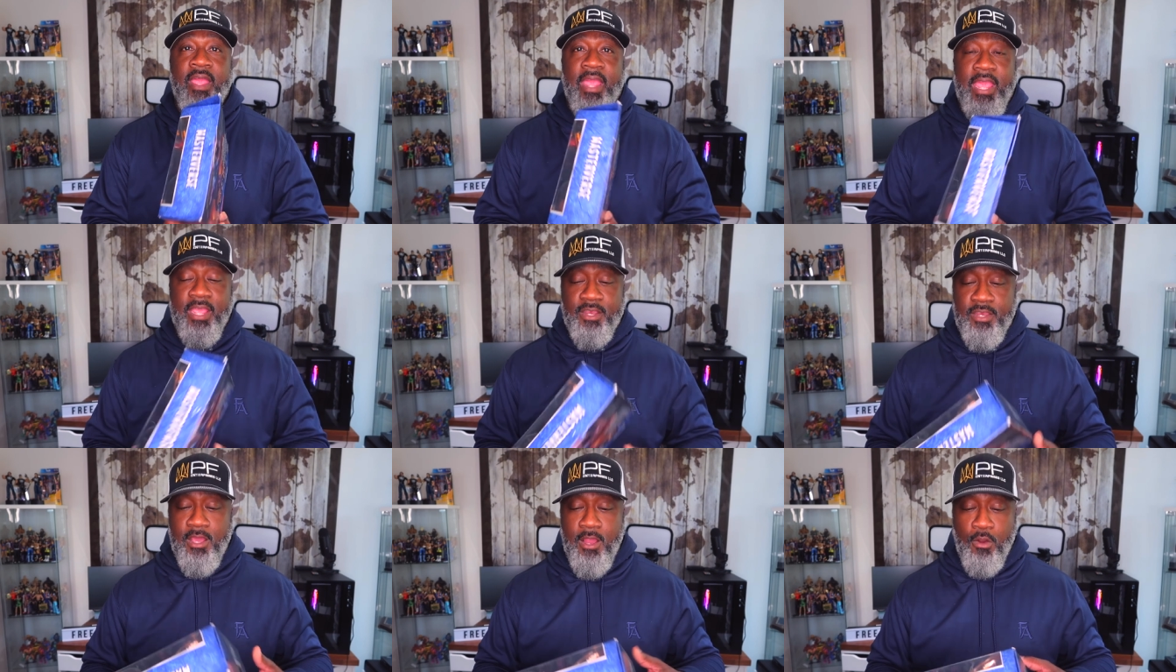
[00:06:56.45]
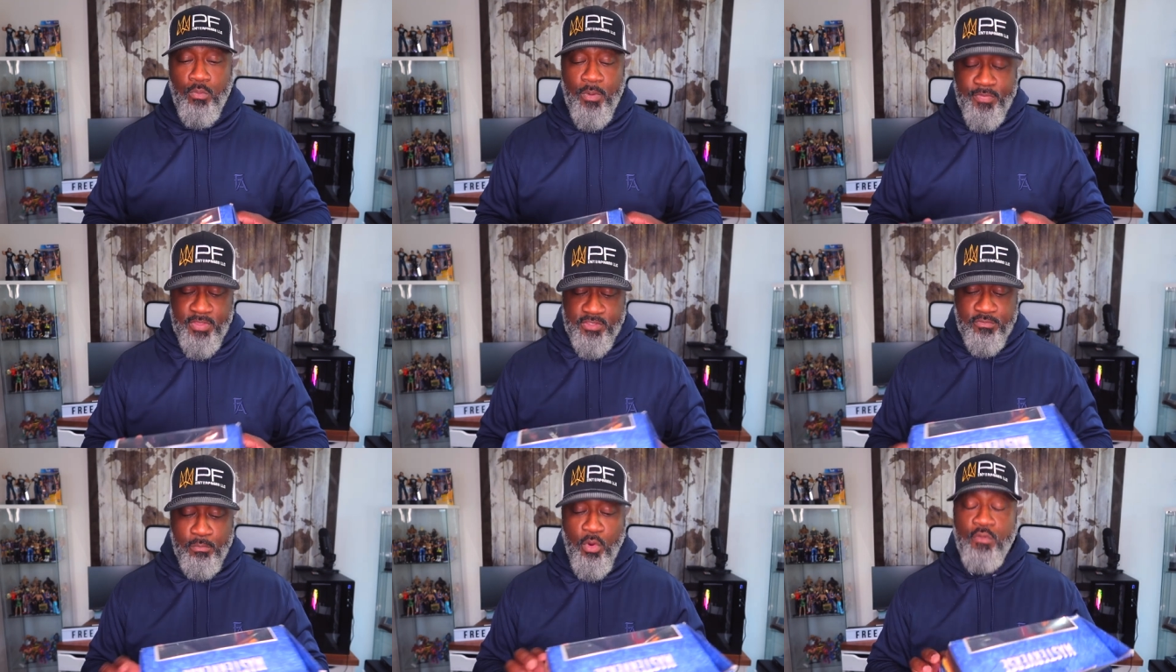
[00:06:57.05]
and uh, when
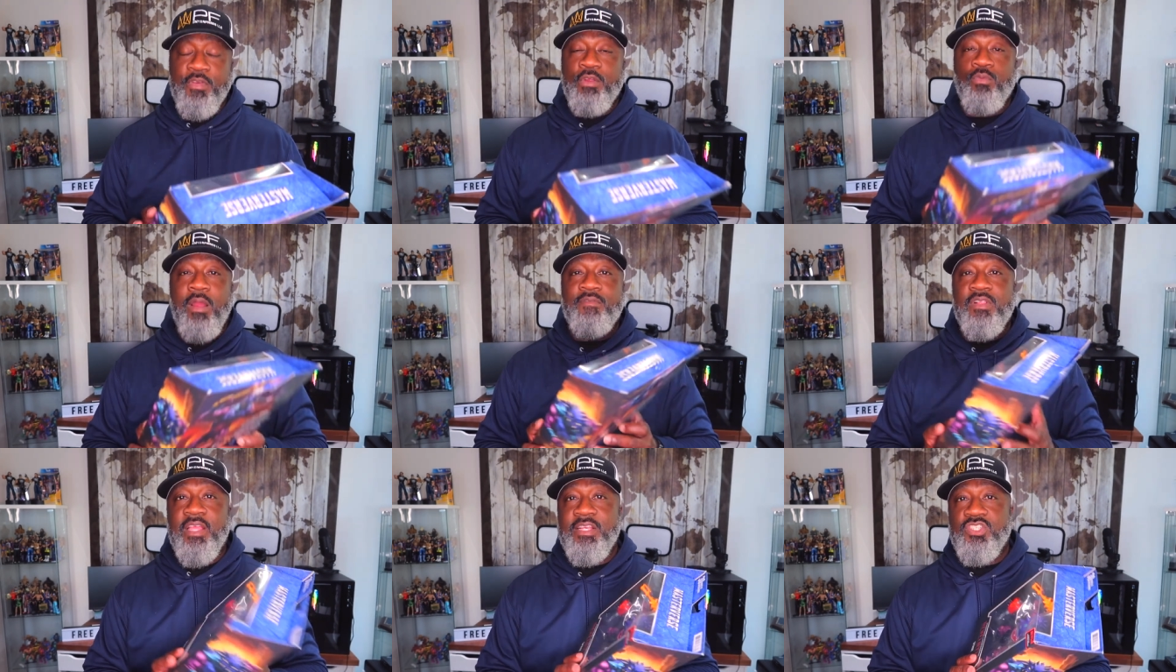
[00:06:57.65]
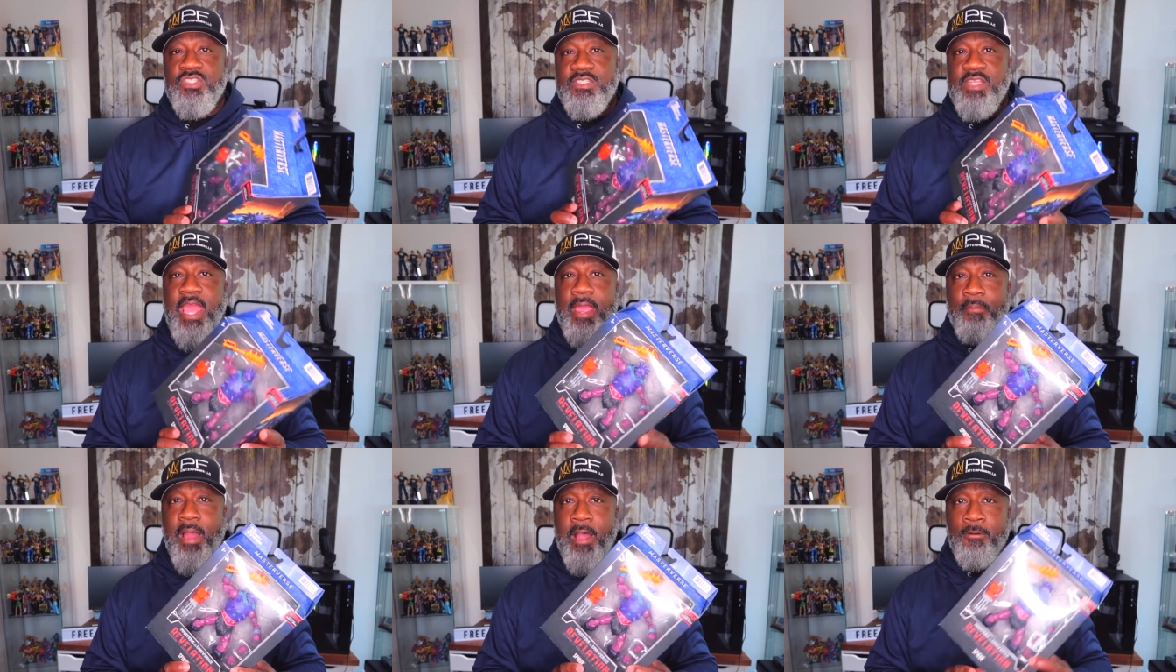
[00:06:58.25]
this movie Revelations
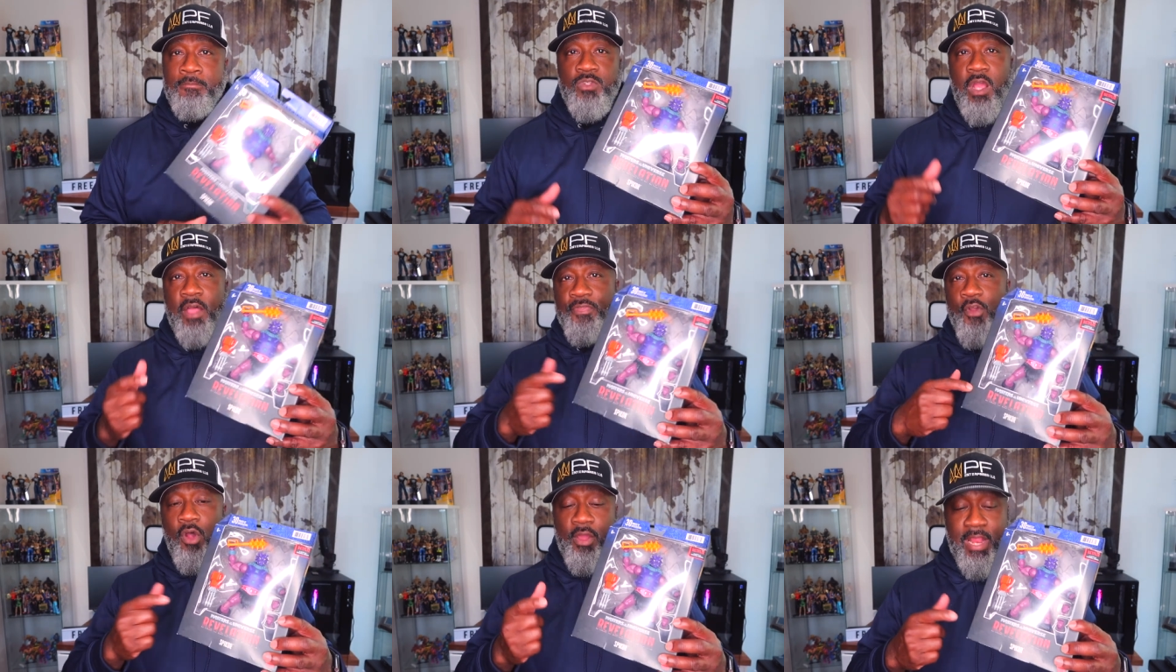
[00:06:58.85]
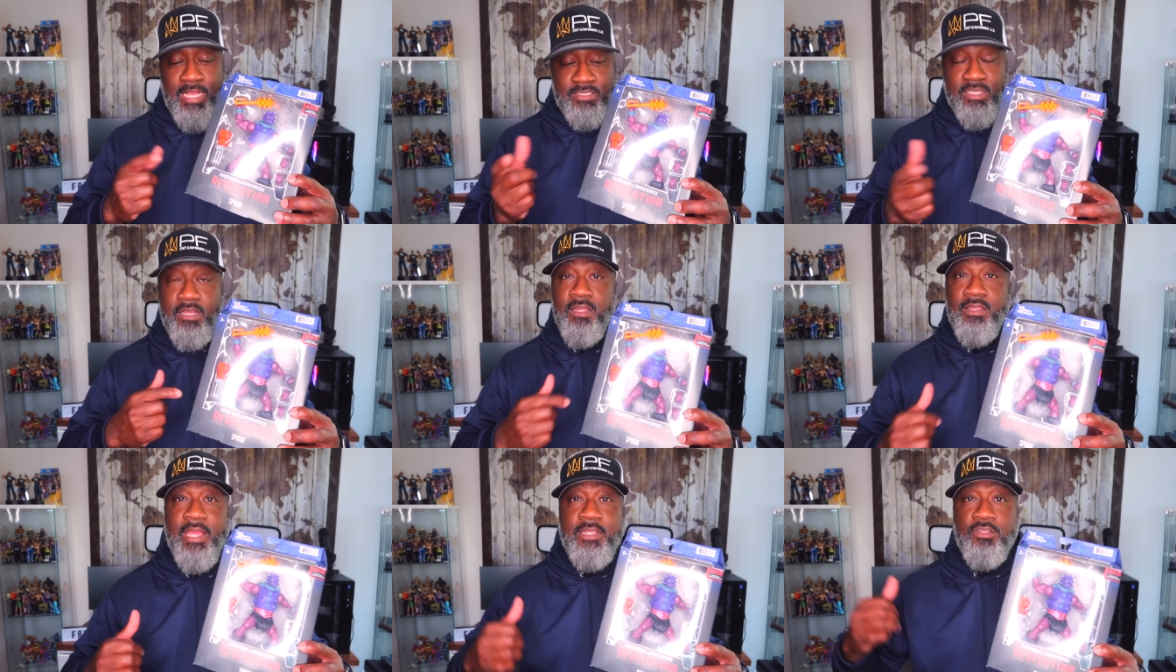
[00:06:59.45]
came out I thought as a
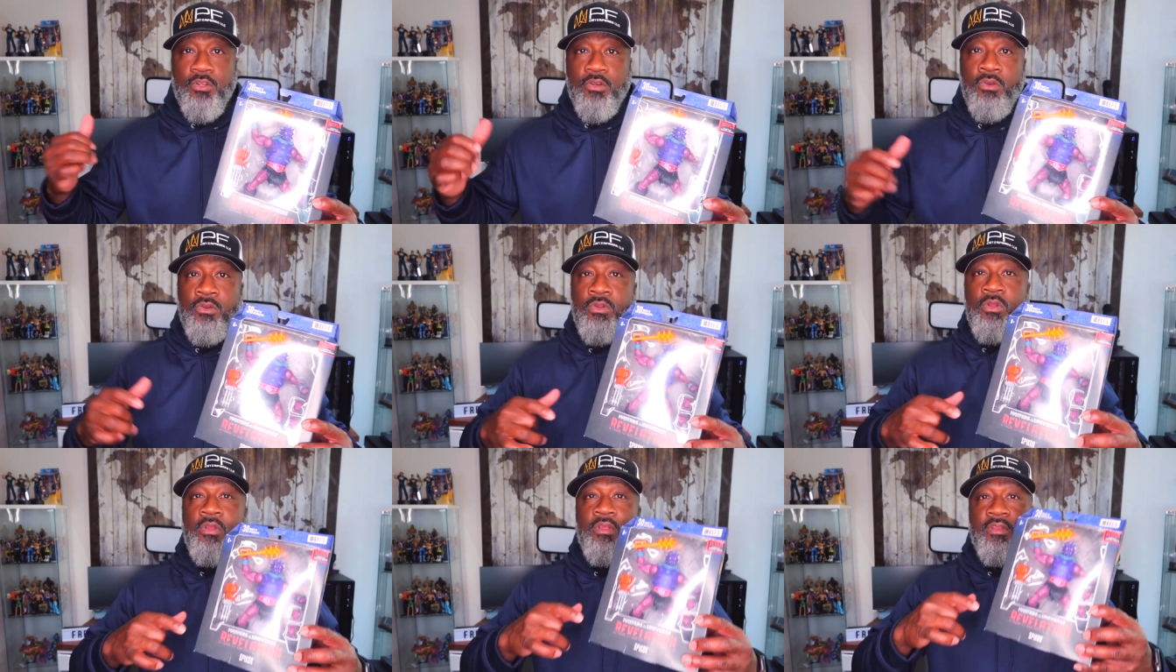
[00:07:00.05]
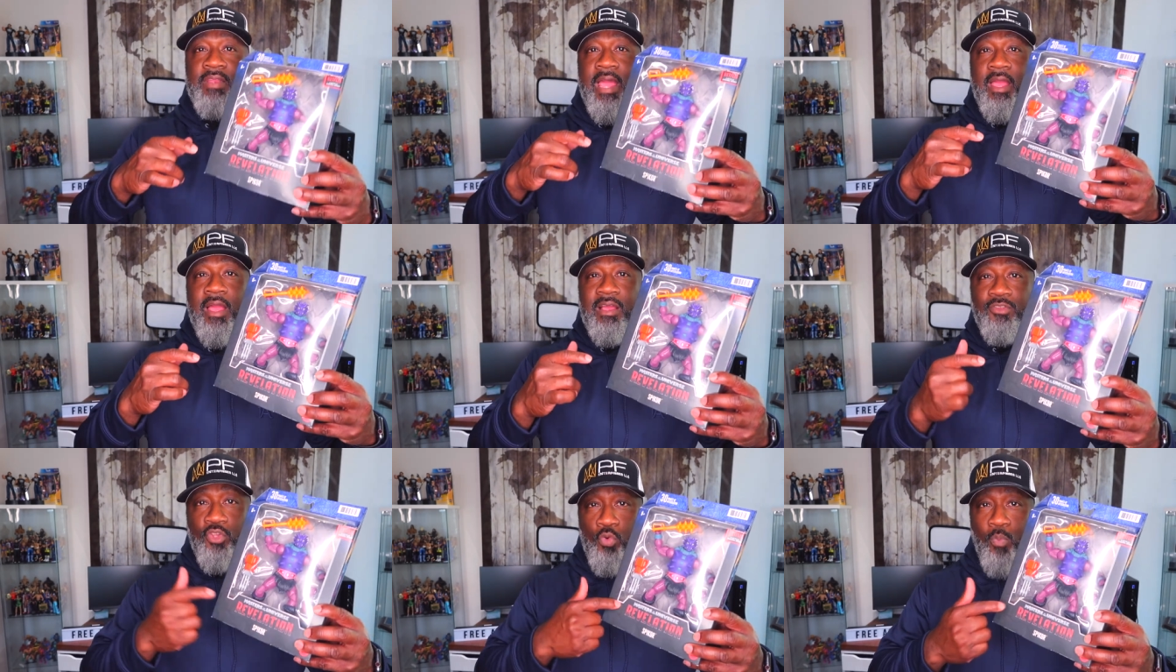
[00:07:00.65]
collector
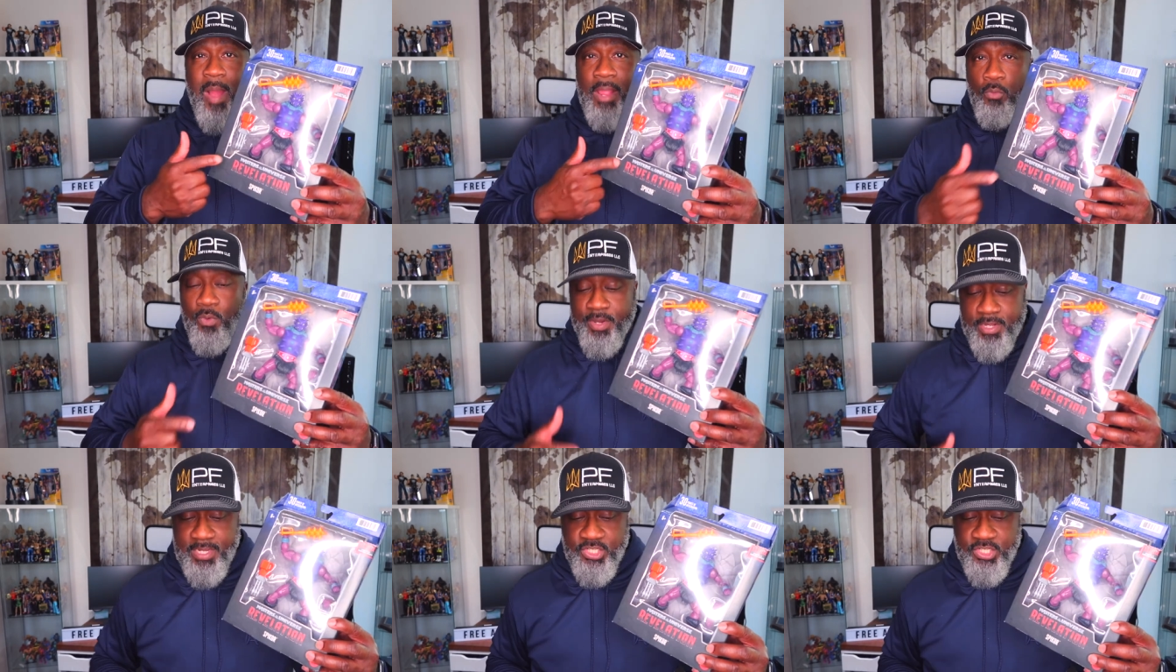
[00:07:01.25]
that you might want to